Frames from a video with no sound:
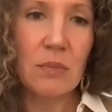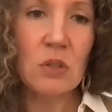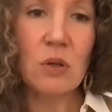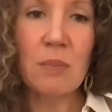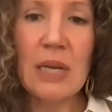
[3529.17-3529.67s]

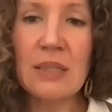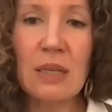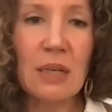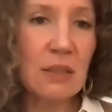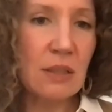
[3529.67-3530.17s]
So it makes
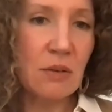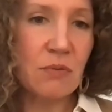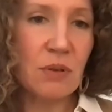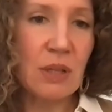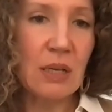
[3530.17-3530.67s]
it easier
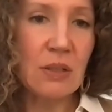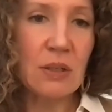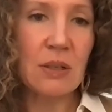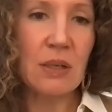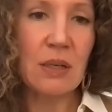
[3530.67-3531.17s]
for the
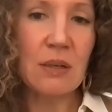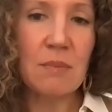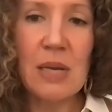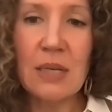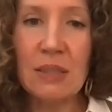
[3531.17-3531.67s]
attorney,
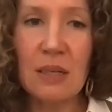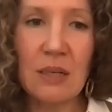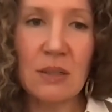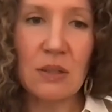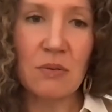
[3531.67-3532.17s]
makes it
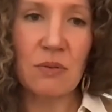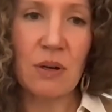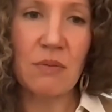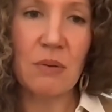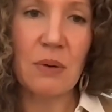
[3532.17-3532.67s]
easier for
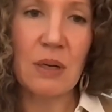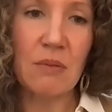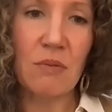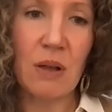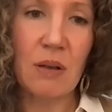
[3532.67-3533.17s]
everyone
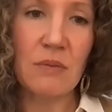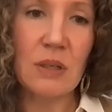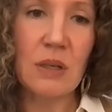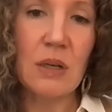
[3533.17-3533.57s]
involved.